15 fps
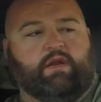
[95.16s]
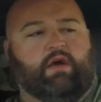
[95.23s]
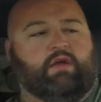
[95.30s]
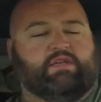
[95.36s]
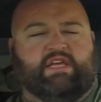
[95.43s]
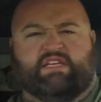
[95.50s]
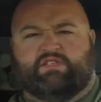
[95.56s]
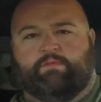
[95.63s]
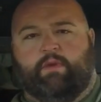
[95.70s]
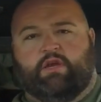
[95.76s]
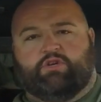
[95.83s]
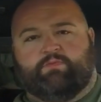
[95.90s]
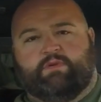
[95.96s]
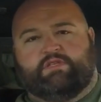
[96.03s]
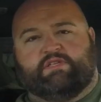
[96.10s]
take some
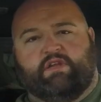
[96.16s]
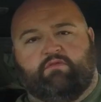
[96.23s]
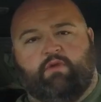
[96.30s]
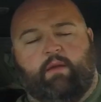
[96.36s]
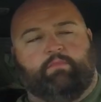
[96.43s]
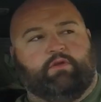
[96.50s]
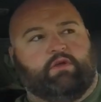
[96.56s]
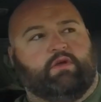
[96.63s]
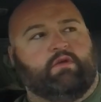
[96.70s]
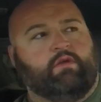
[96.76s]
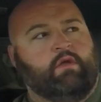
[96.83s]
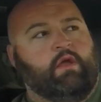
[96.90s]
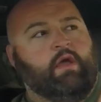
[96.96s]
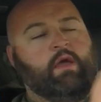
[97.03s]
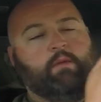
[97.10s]
measurements, get a replica.
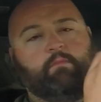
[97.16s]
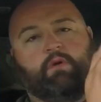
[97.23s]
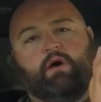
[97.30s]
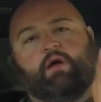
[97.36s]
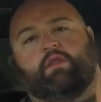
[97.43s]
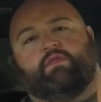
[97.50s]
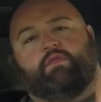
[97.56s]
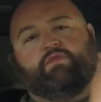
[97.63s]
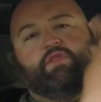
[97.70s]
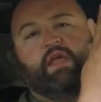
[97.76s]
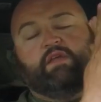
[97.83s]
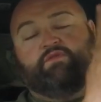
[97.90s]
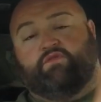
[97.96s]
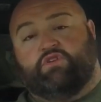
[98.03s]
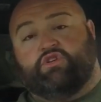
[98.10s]
But
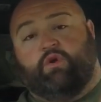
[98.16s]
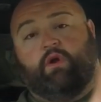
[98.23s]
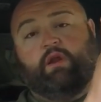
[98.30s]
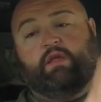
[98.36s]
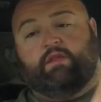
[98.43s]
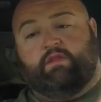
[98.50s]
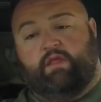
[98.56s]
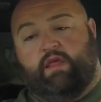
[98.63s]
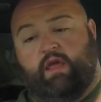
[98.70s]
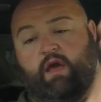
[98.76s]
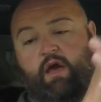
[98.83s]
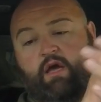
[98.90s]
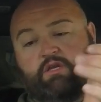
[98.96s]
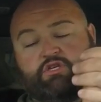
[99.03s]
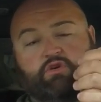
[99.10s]
thanks for joining
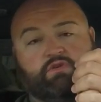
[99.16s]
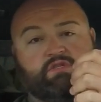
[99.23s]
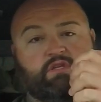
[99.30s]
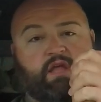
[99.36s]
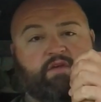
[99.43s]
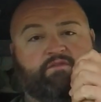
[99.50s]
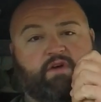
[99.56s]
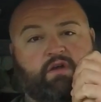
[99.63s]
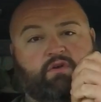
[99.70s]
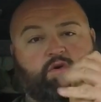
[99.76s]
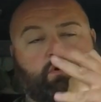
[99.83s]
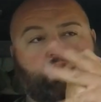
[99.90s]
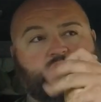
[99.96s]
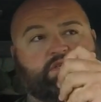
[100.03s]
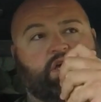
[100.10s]
the Chosen Life
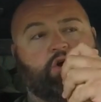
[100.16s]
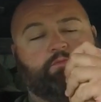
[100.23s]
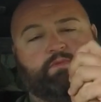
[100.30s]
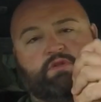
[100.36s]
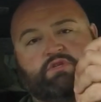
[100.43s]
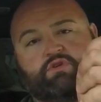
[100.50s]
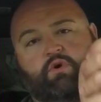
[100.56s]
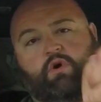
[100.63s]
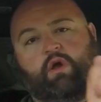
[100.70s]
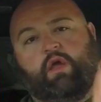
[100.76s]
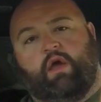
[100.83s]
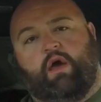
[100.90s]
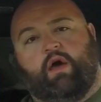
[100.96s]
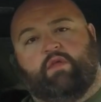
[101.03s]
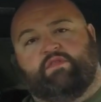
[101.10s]
Outdoors. I hope you
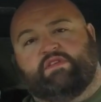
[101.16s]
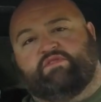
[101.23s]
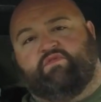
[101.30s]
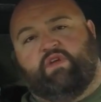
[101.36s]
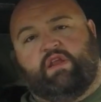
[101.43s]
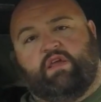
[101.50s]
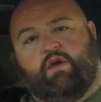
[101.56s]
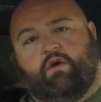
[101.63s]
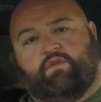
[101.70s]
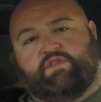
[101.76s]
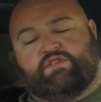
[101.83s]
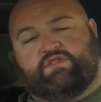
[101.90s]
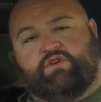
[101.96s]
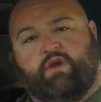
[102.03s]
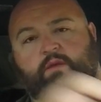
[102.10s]
enjoy this video and
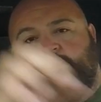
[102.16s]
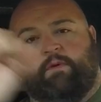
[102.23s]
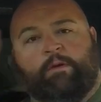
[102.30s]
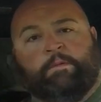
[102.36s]
this trip.